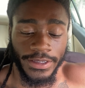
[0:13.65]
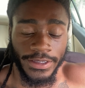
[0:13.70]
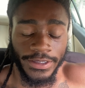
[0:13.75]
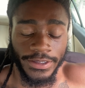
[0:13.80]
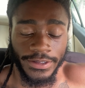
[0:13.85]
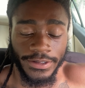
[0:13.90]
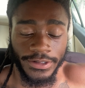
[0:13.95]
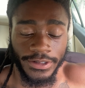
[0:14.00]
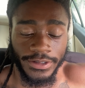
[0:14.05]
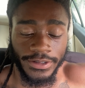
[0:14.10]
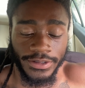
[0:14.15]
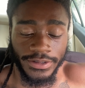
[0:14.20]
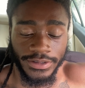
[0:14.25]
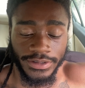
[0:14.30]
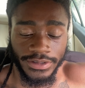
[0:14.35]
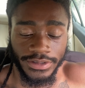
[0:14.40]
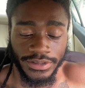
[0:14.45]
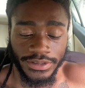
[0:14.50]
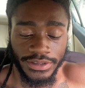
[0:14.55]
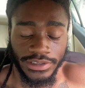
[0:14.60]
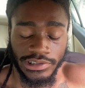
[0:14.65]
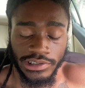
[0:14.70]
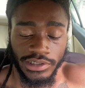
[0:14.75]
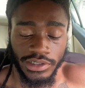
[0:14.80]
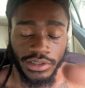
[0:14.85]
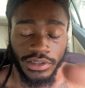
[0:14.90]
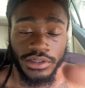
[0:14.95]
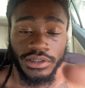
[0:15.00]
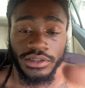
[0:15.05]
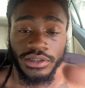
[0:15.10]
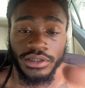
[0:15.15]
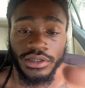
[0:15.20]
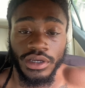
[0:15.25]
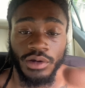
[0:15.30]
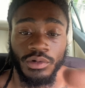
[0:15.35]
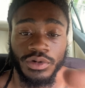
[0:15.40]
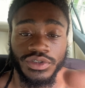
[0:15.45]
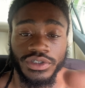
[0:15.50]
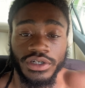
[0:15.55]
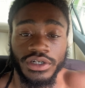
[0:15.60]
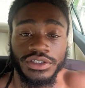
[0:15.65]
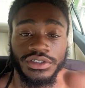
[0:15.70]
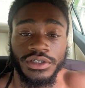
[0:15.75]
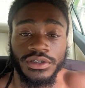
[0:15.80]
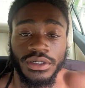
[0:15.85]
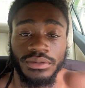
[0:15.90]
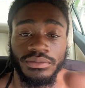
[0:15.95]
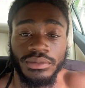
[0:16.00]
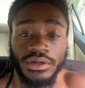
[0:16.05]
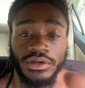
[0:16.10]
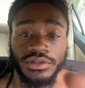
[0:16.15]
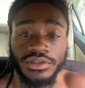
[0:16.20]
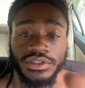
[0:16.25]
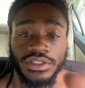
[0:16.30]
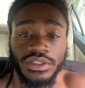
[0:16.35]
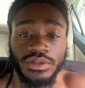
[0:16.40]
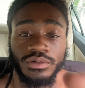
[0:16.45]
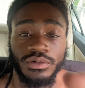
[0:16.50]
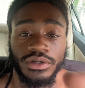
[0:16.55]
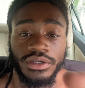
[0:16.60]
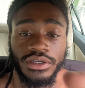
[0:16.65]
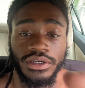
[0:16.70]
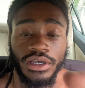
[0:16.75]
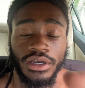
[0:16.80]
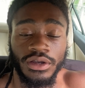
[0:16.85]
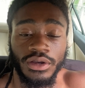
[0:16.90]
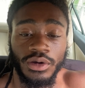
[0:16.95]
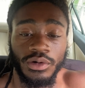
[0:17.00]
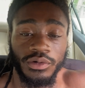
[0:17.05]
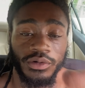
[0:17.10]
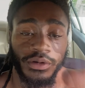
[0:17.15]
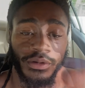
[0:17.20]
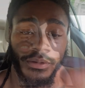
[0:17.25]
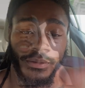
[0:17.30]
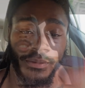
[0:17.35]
And yeah, I want y'all to check him out and see what he got going.